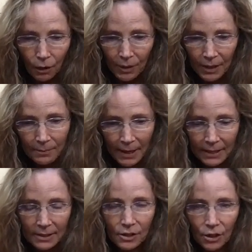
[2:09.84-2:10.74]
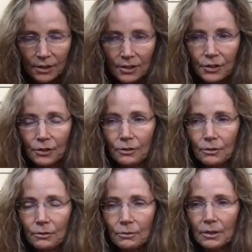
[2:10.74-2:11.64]
We may start
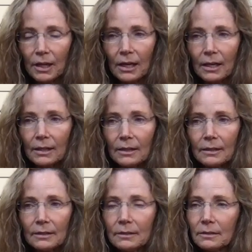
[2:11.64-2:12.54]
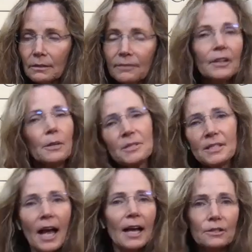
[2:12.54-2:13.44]
to feel
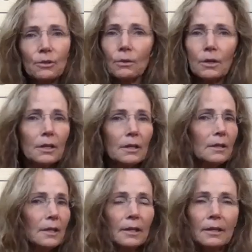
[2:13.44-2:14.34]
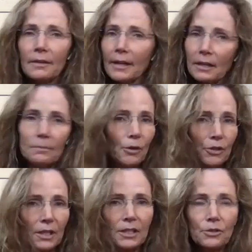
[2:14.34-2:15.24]
upset or like an
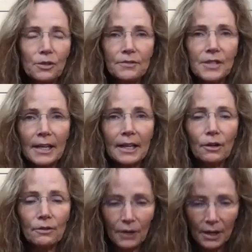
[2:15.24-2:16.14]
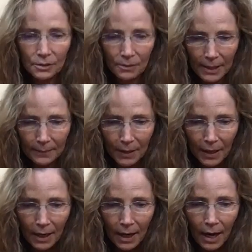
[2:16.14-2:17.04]
emotion is sort of taking over us, right?
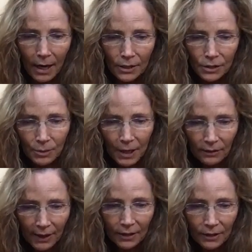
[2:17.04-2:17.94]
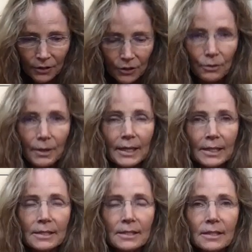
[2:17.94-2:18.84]
So, what I'd like you to do
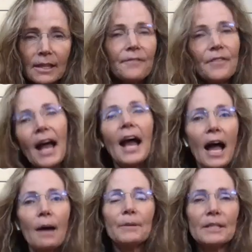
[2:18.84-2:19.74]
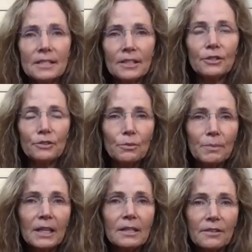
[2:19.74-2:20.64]
is if that happens and you do
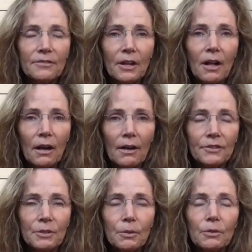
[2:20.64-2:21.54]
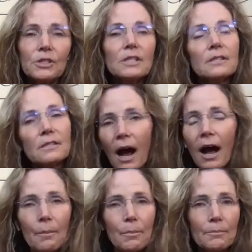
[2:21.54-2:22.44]
begin to feel uncomfortable, just
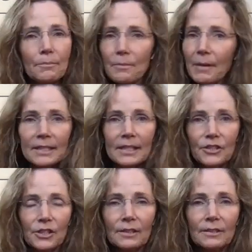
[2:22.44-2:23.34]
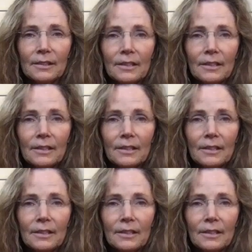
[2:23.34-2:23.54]
stop the meditation,